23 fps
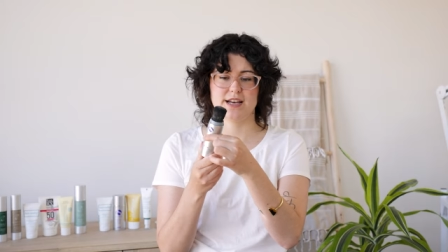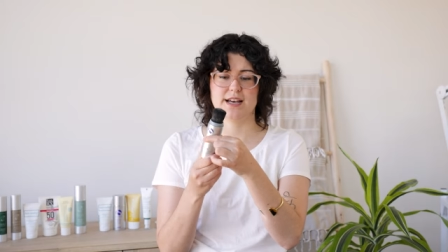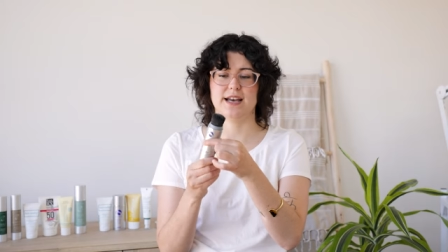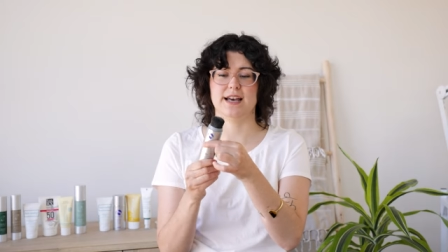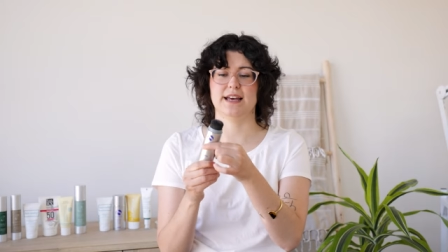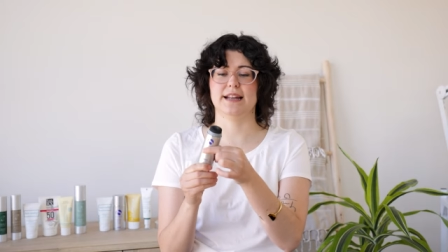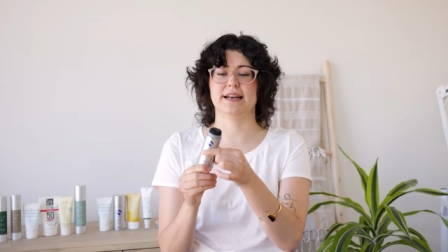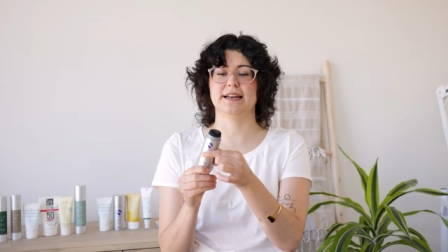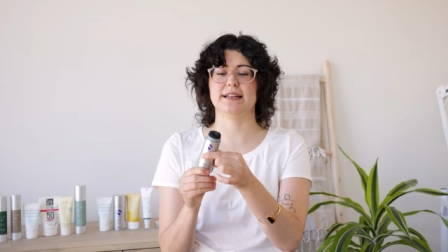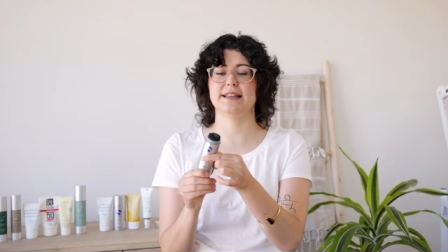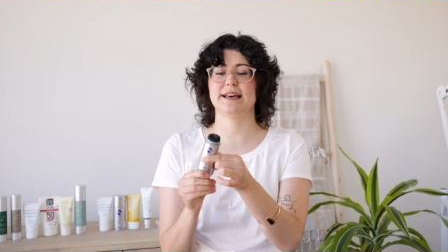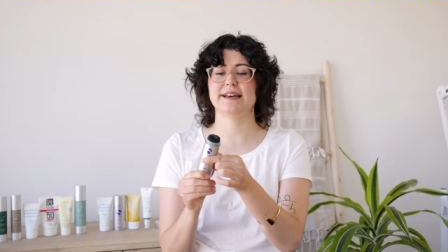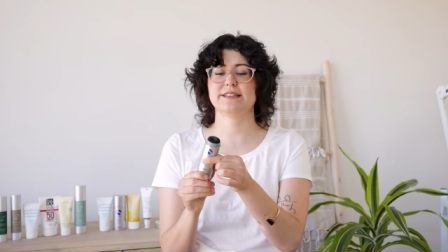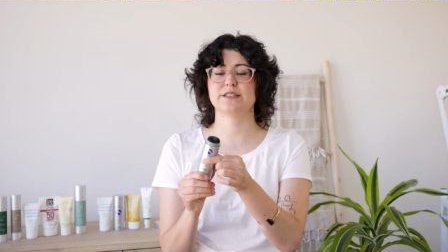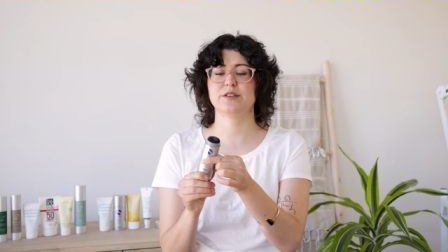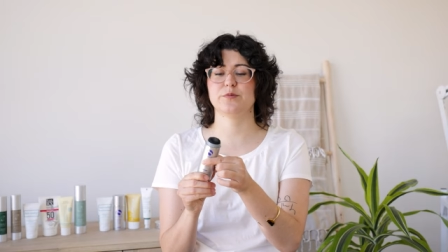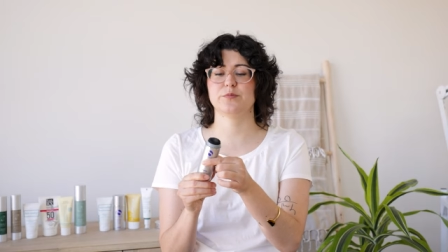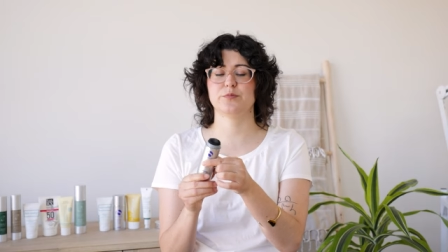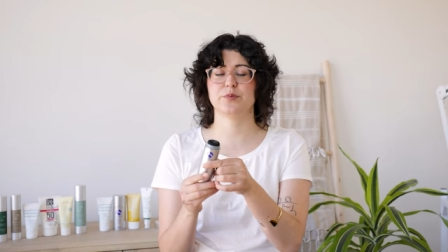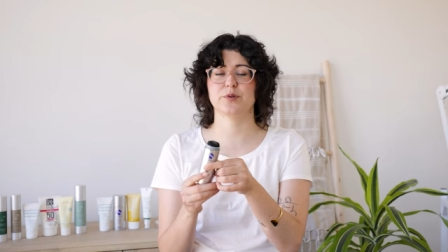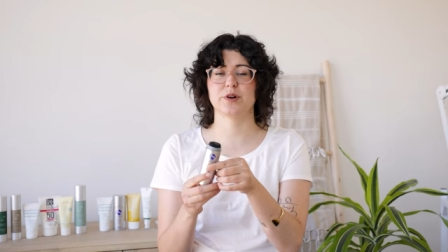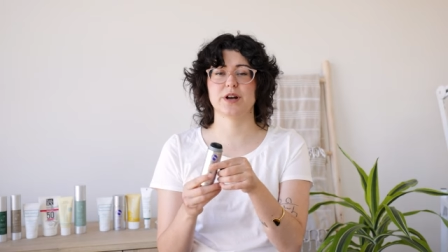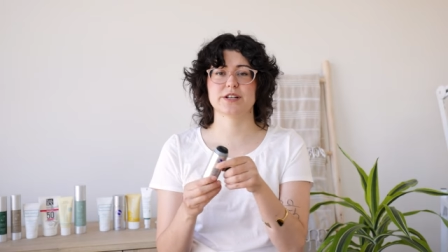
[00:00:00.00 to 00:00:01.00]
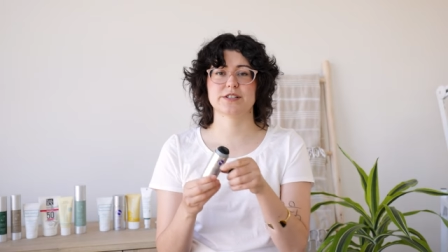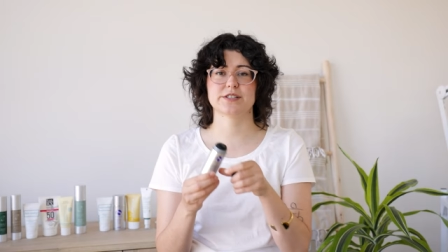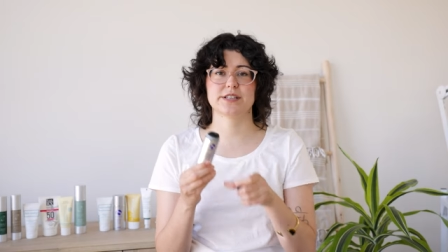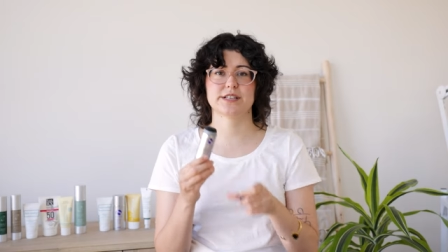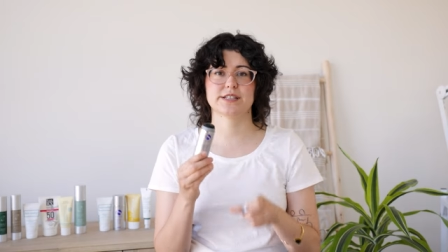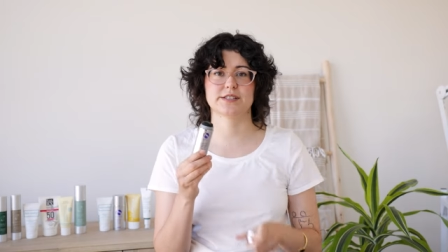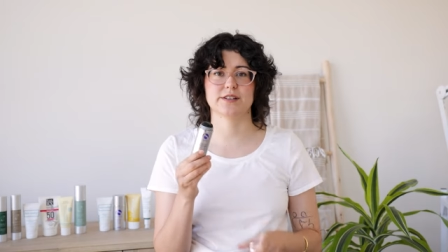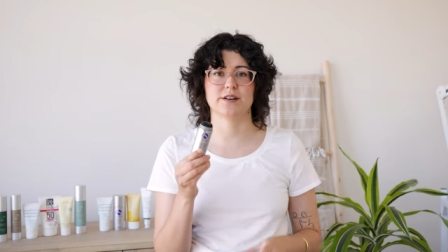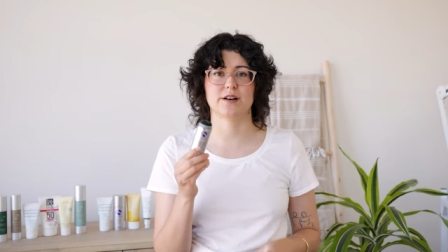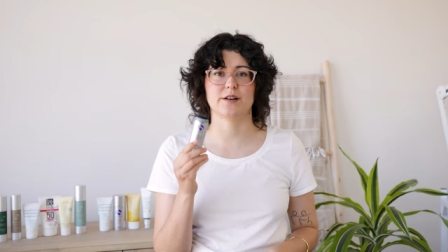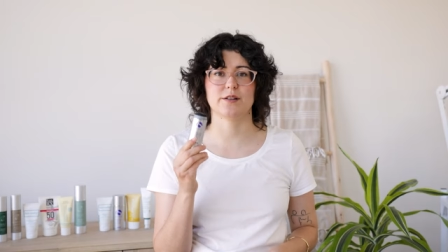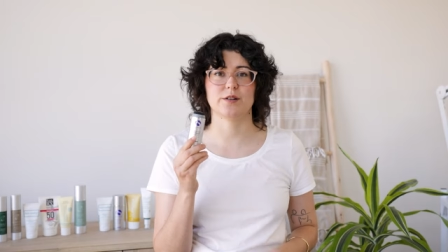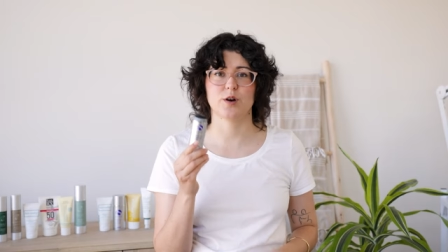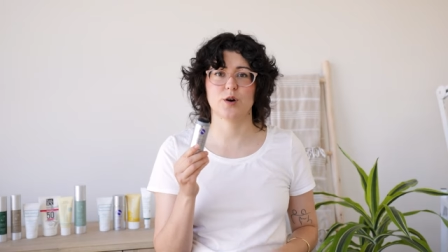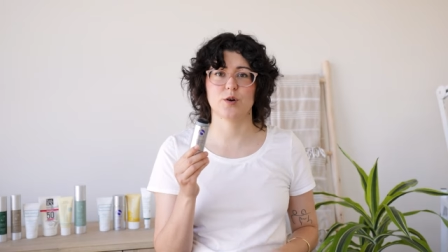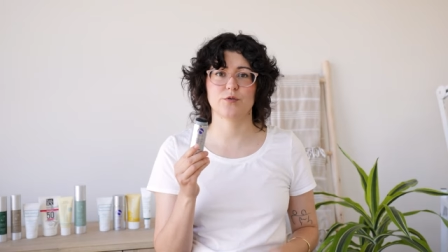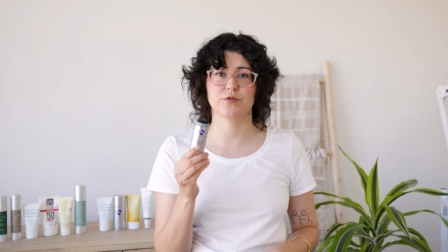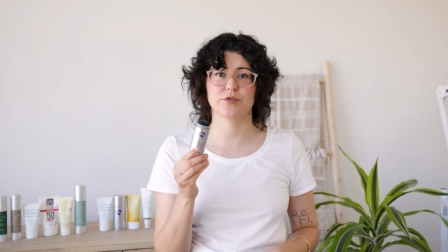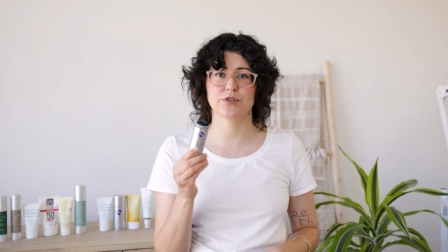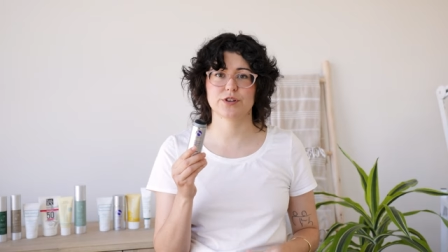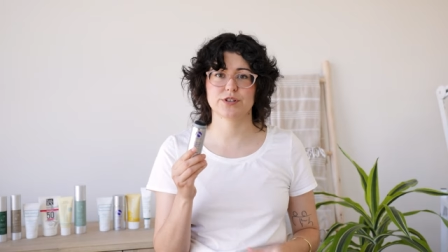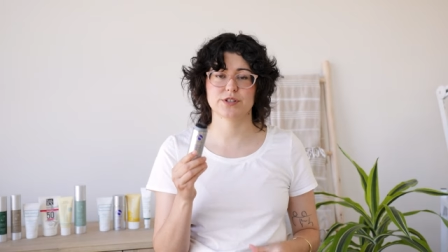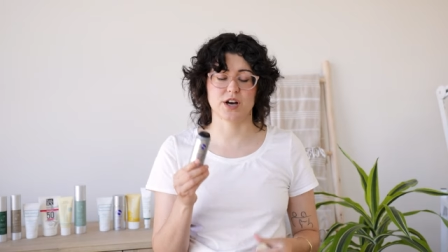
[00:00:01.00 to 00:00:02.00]
and I like to brush this on
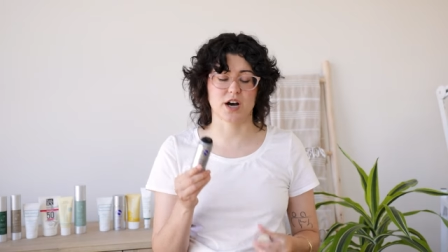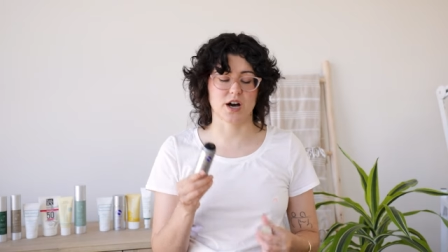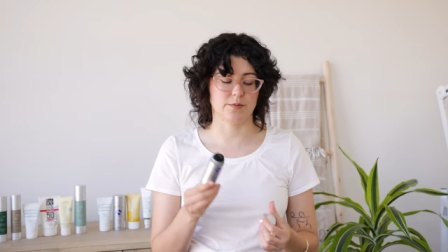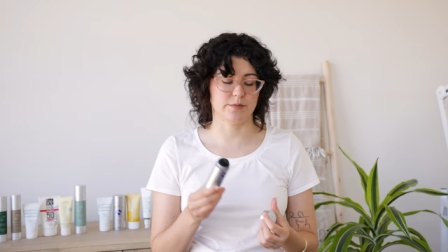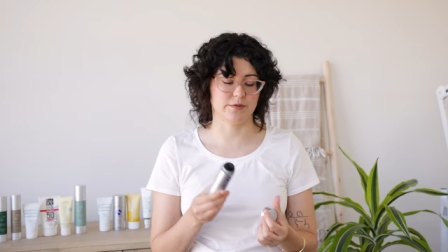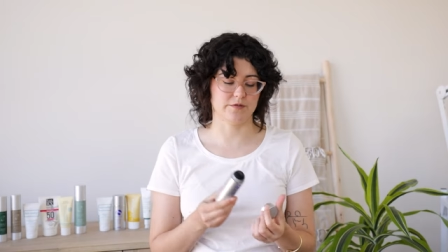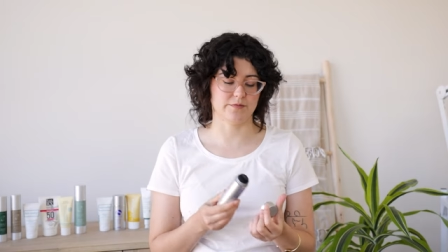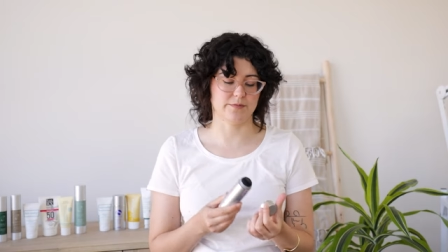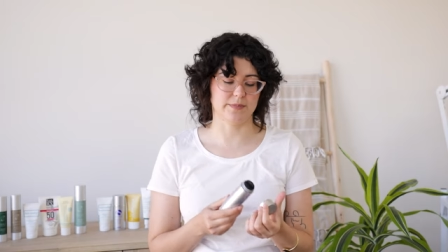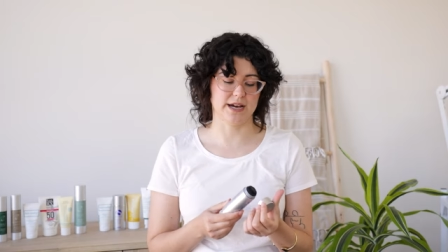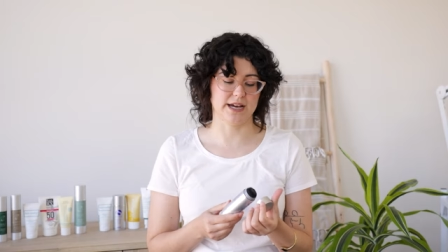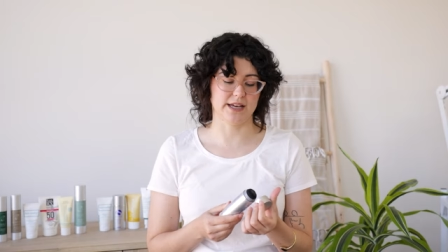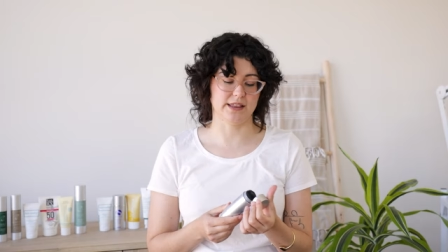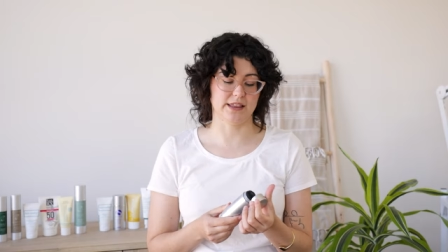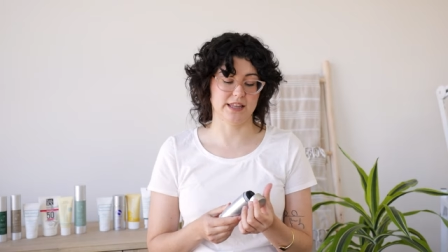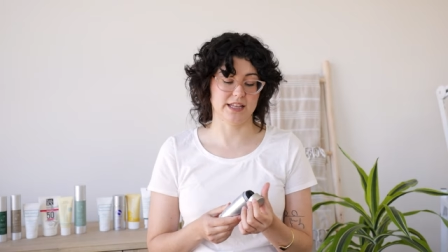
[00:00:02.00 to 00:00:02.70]
over the top of my